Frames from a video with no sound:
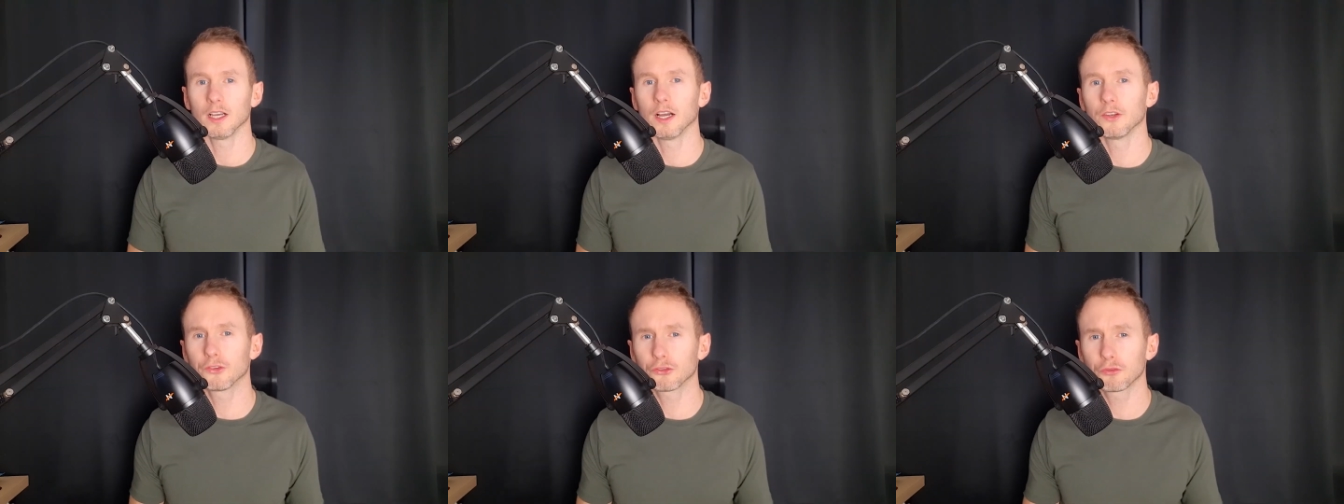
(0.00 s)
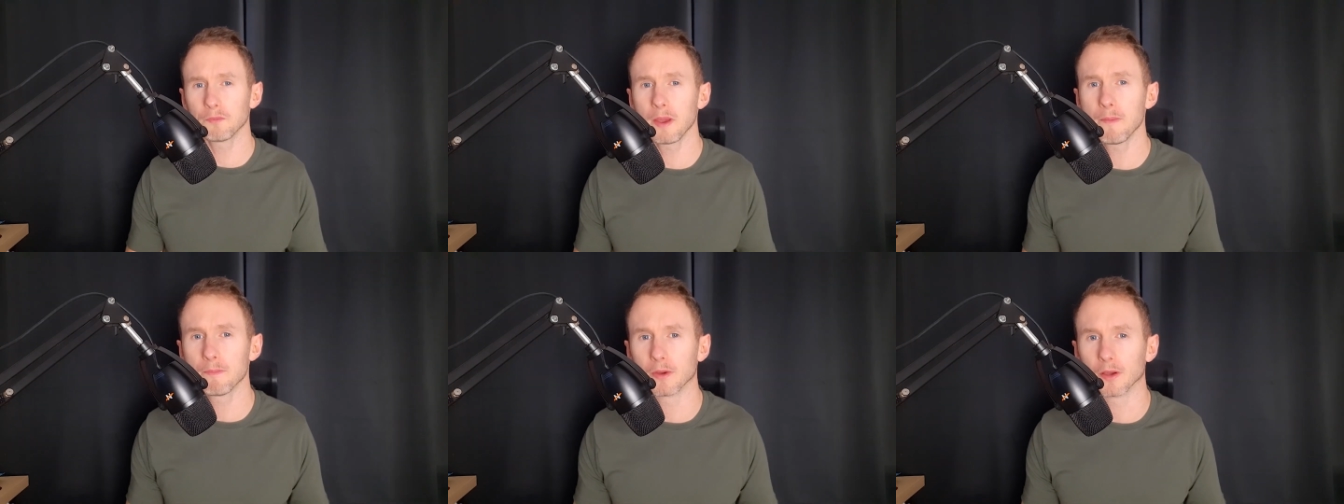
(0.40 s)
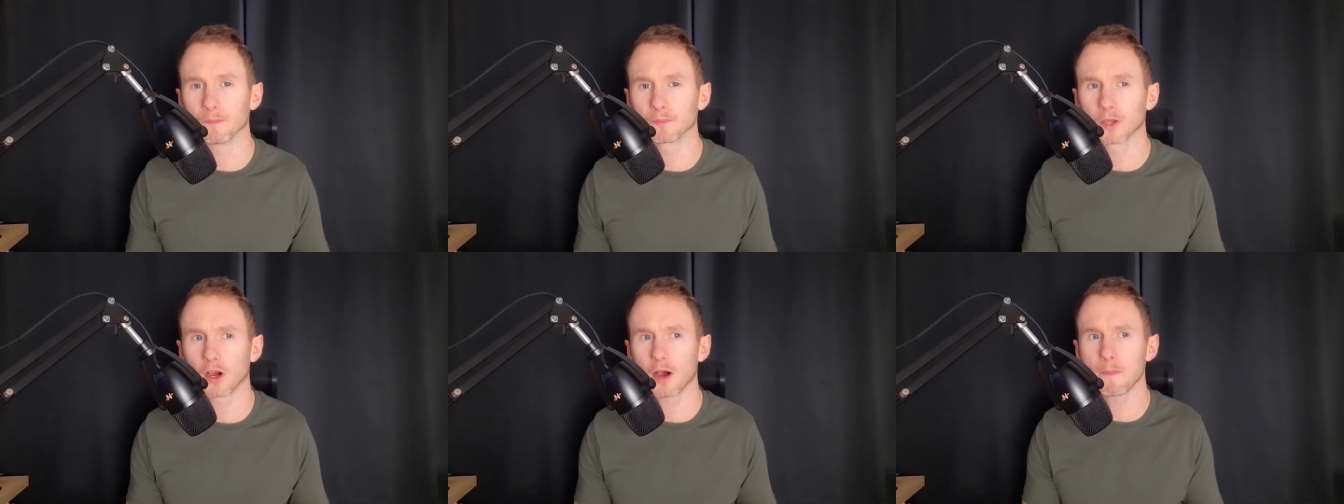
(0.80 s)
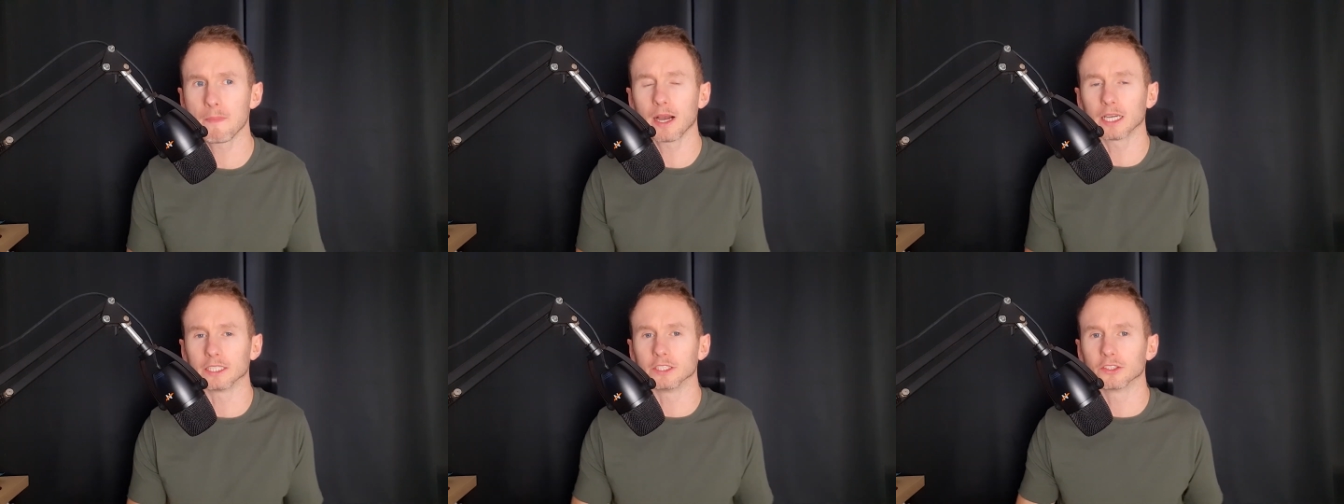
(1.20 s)
And just remember, our
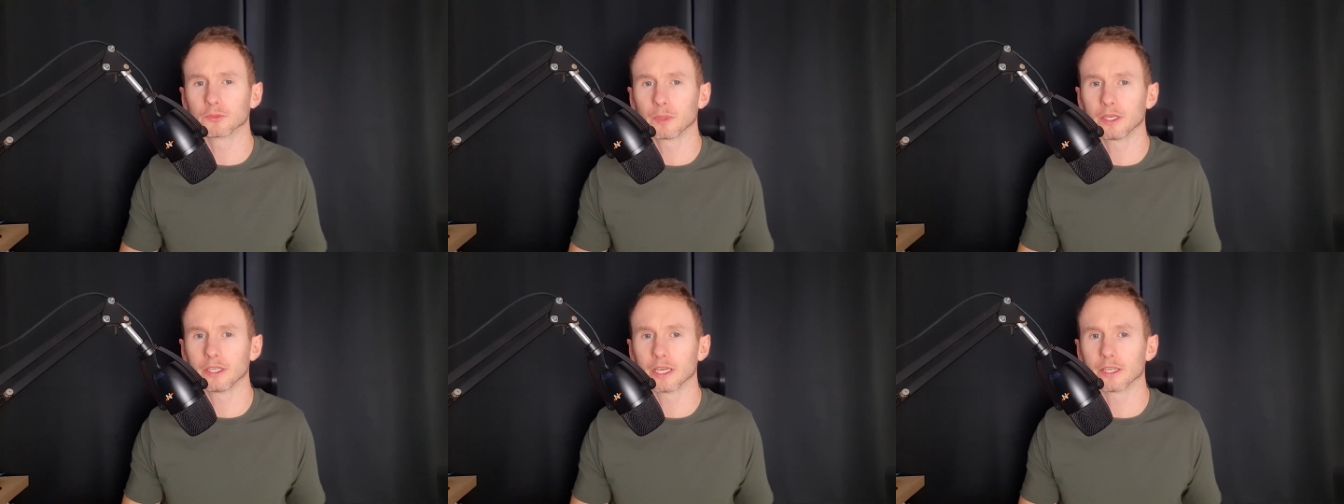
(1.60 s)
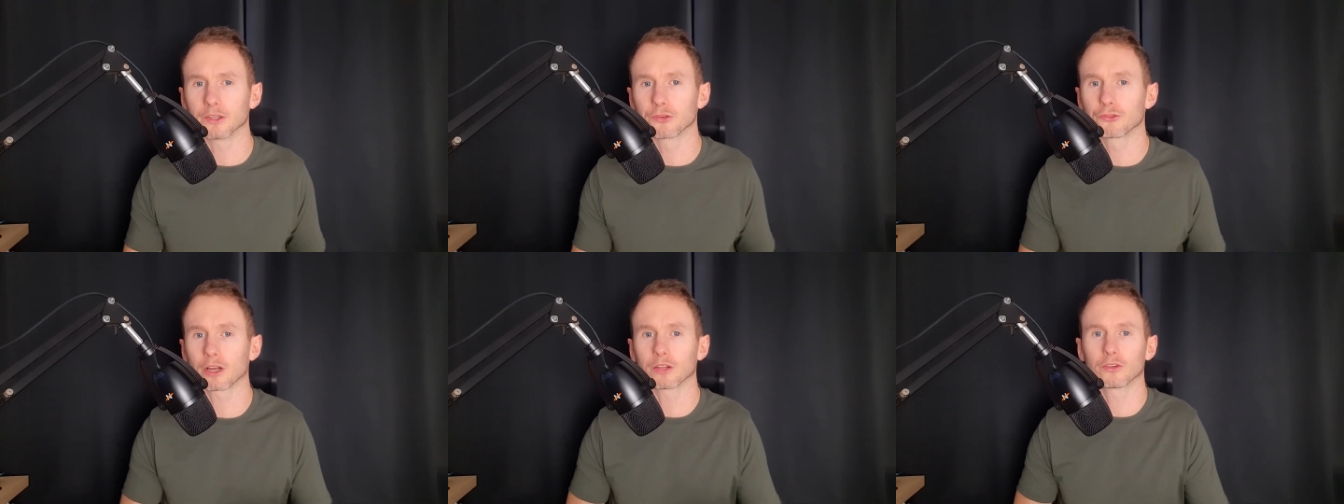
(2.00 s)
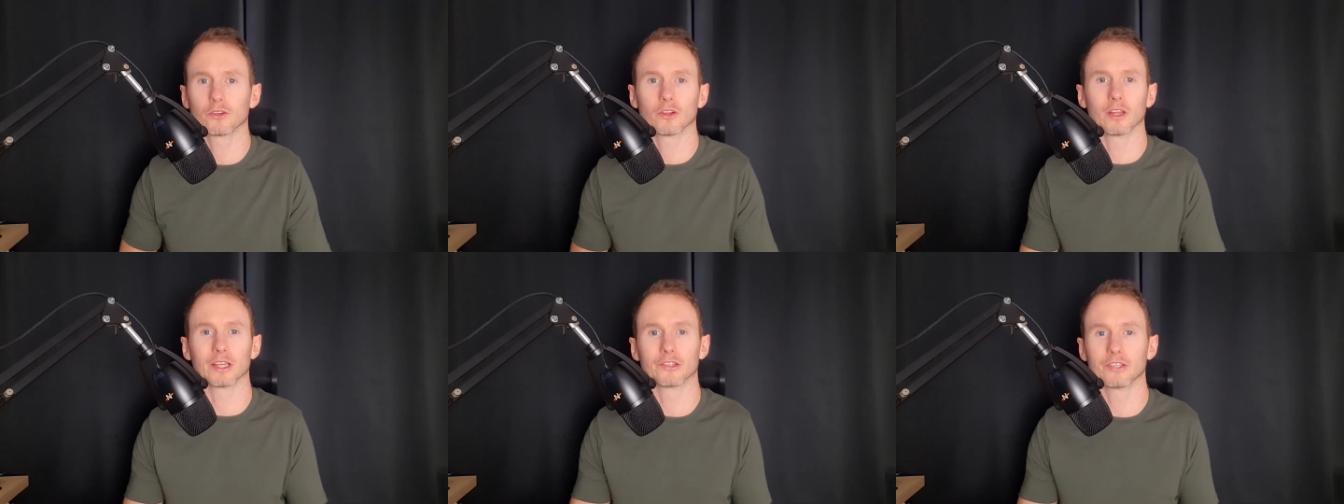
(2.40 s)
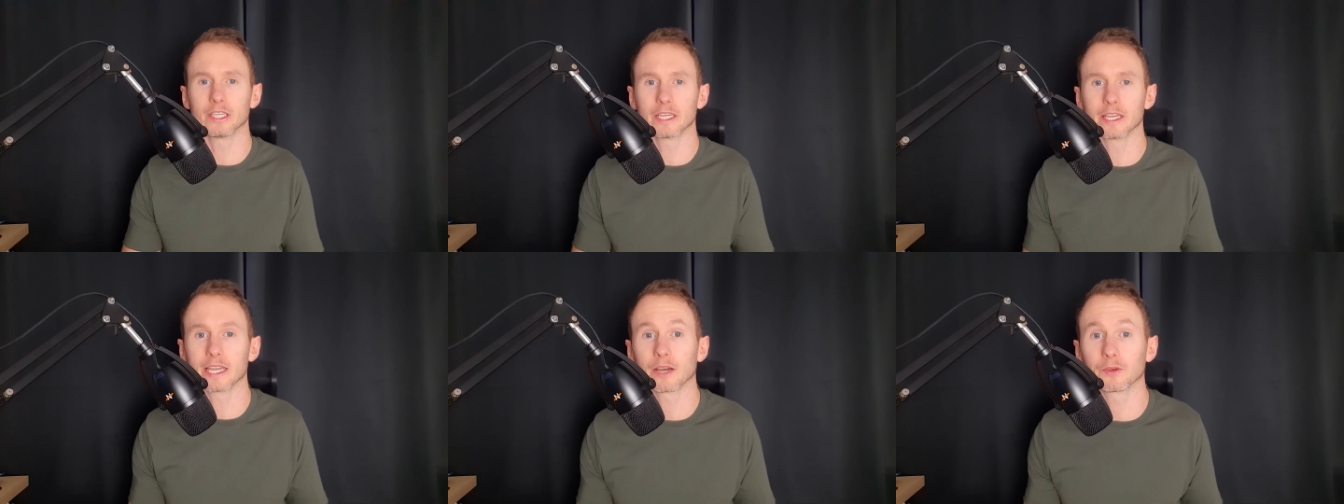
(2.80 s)
minds, when they're distracted or they're
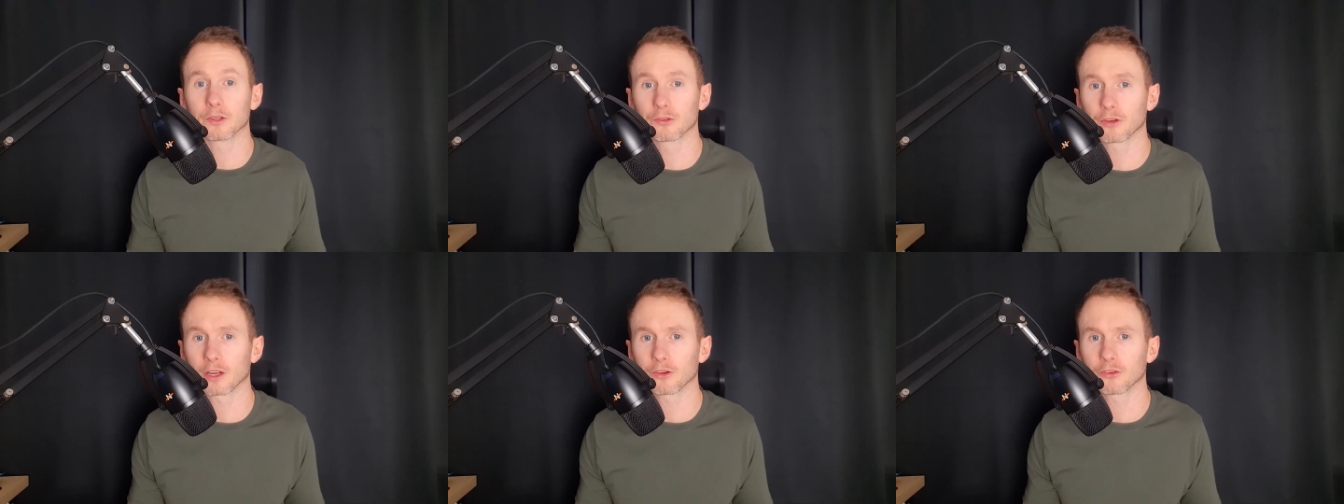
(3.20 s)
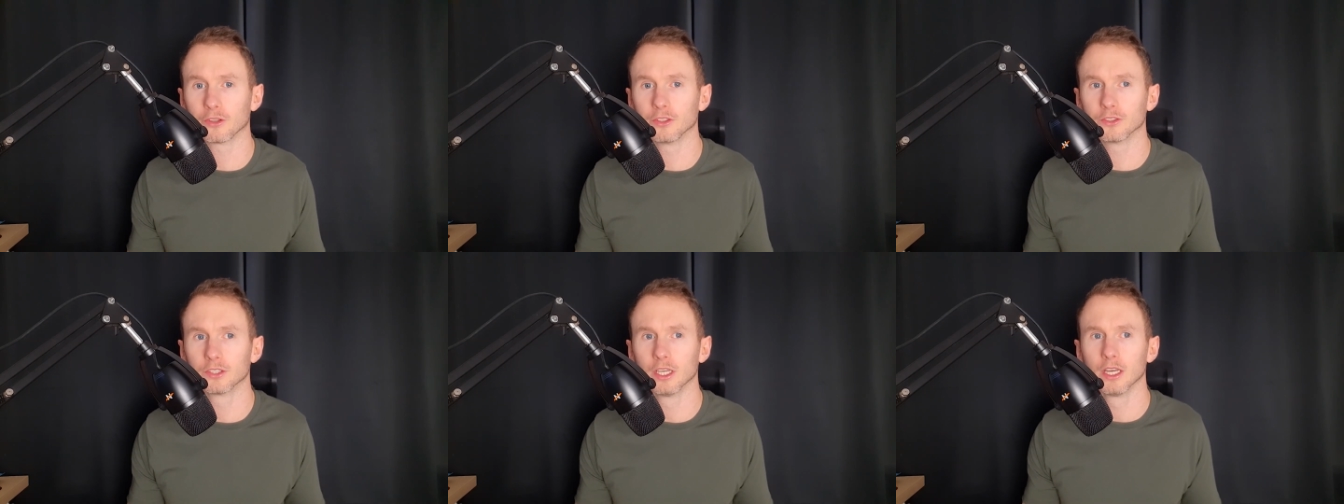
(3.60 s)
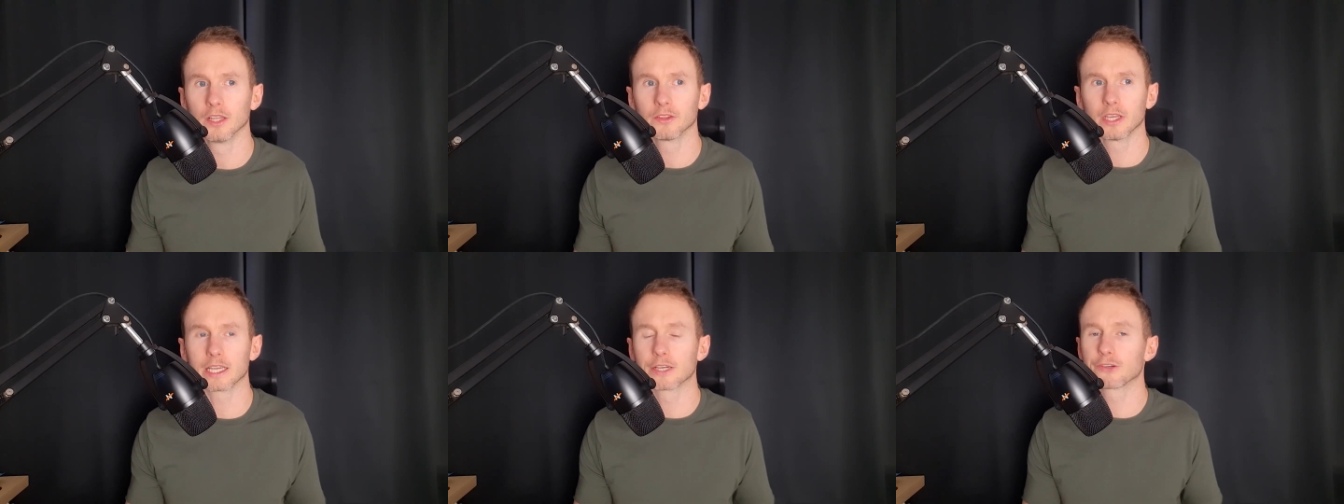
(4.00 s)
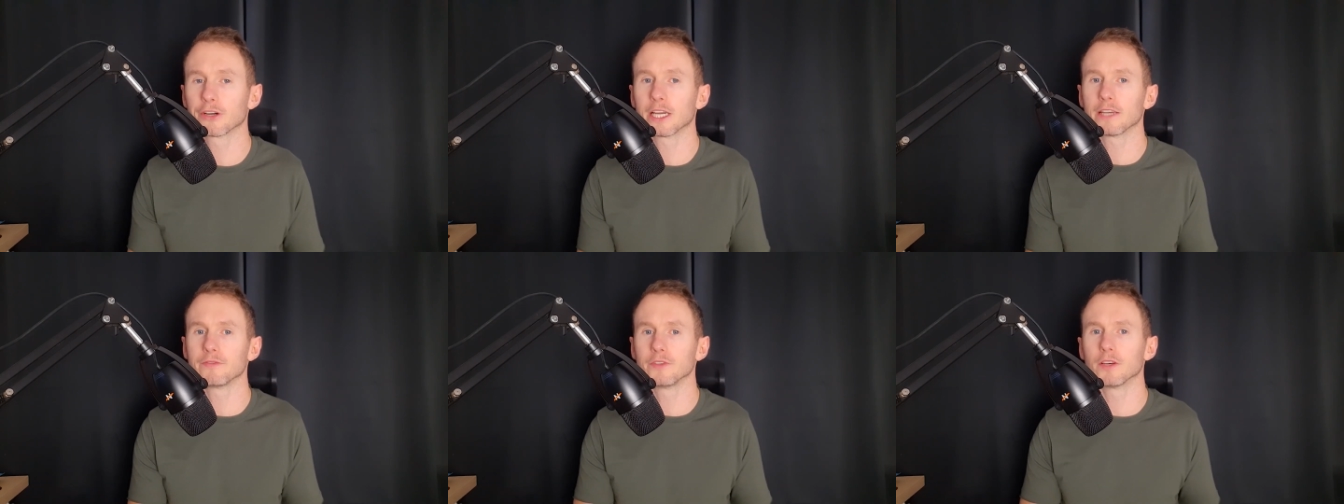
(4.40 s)
seeking out distractions, they
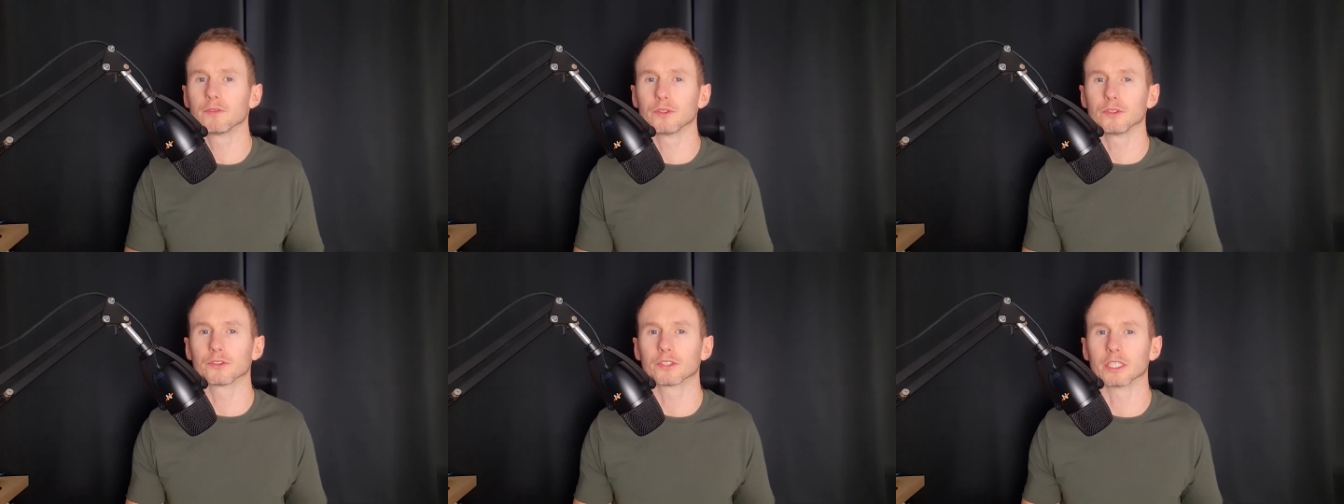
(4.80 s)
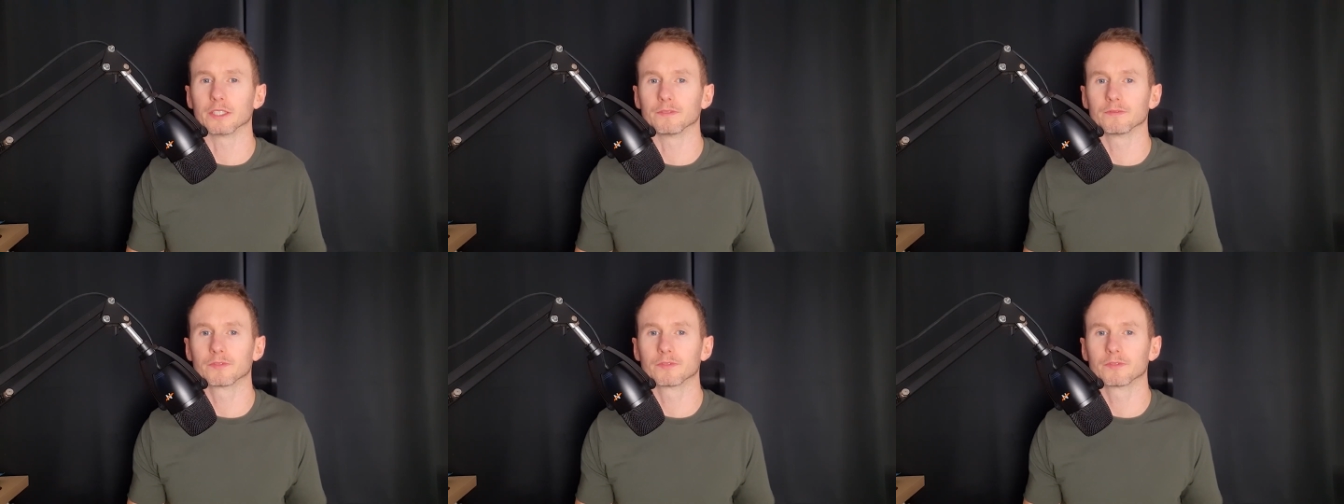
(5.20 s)
crave novelty.